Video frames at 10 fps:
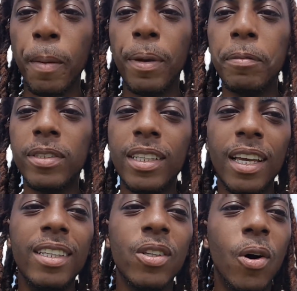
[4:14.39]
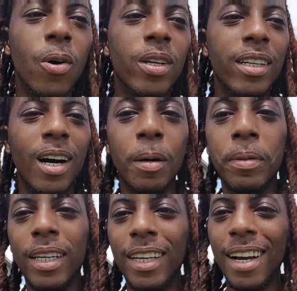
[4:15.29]
people say he's old and all,
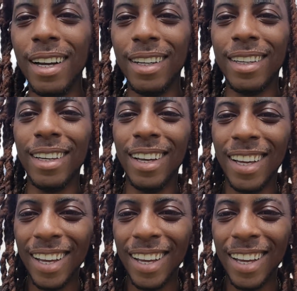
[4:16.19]
but he kind of get.